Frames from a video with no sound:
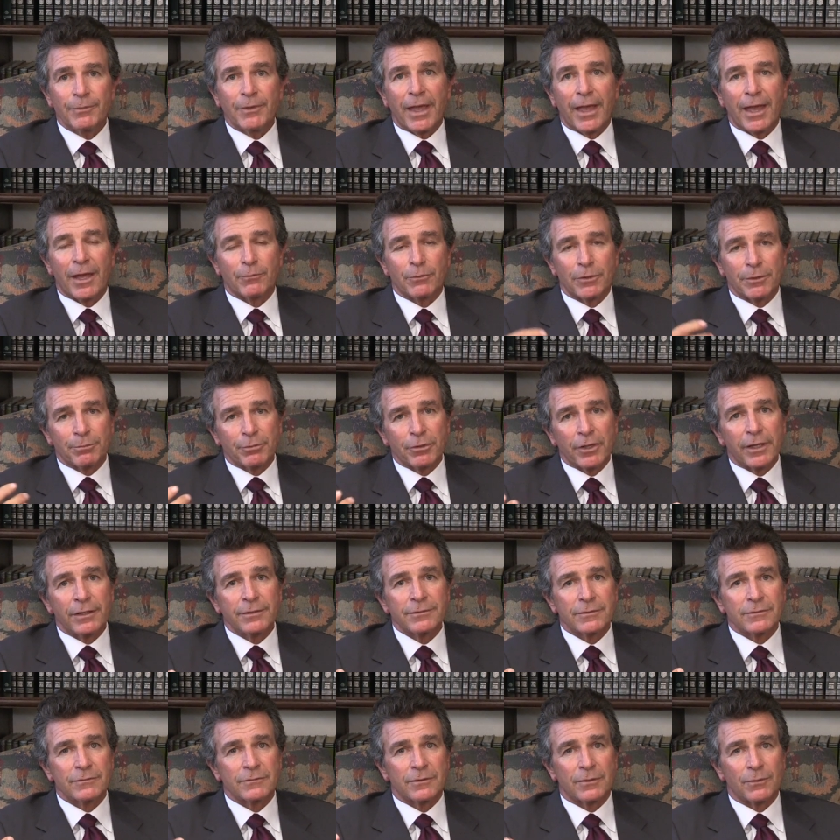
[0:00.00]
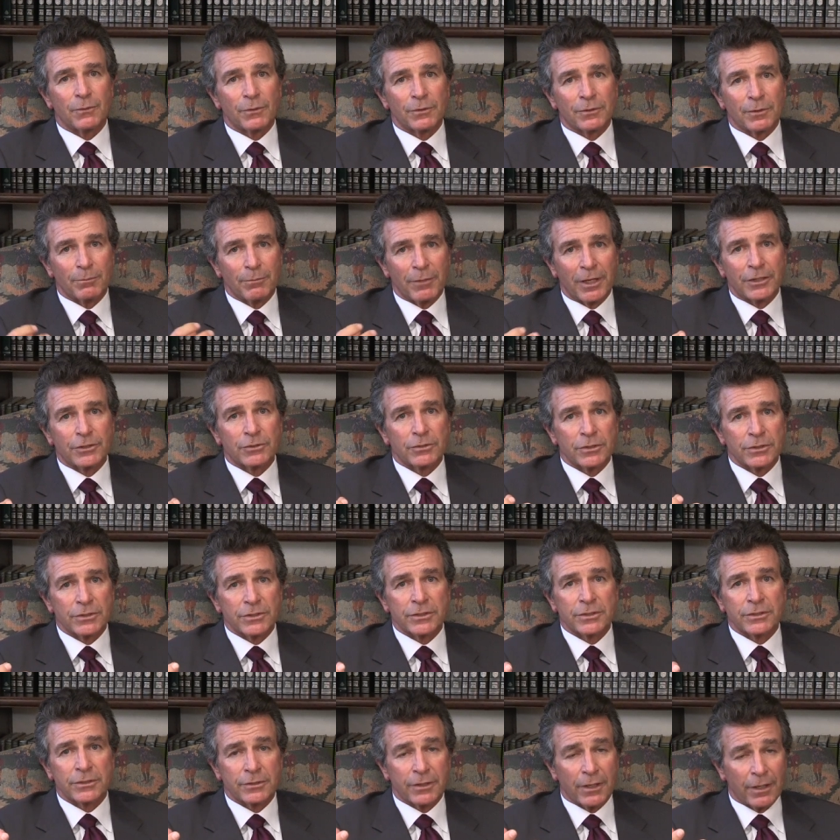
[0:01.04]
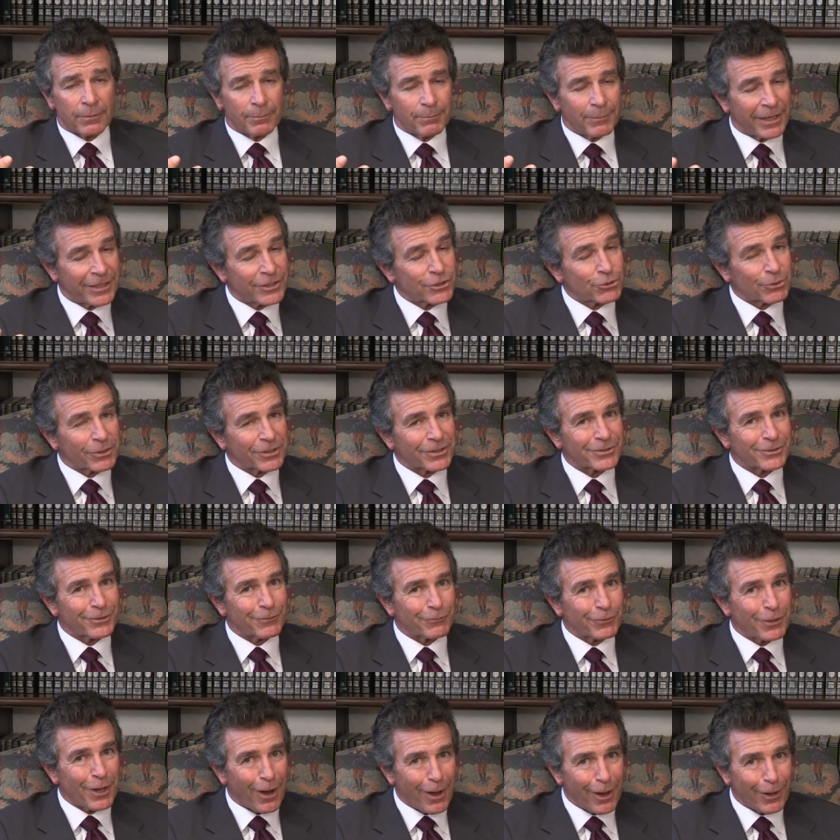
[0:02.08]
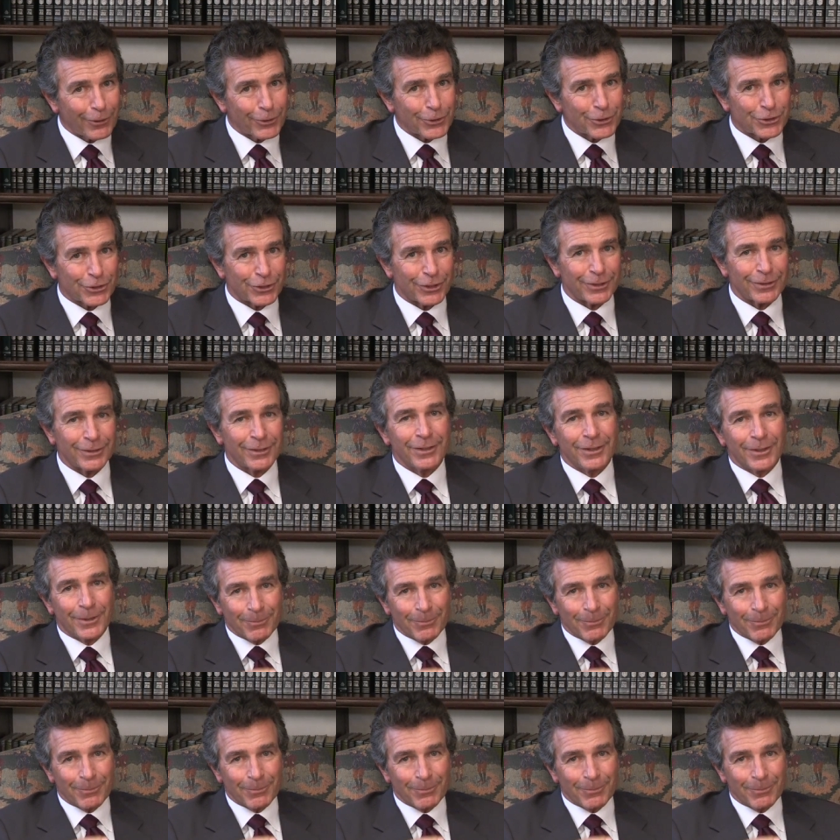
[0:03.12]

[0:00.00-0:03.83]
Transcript: and replaces it with a matrix, matrix of collagen.